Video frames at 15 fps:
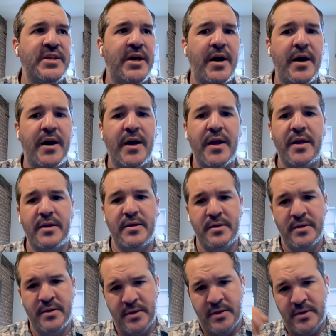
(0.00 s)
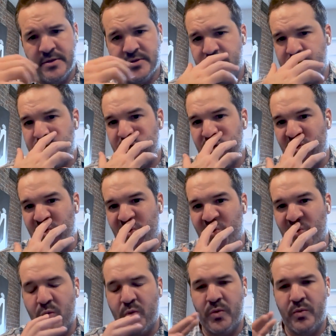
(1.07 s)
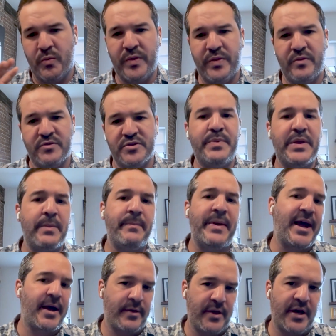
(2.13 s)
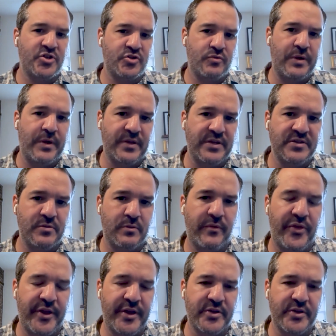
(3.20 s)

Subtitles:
tied to when there's big backlash around these sort of things,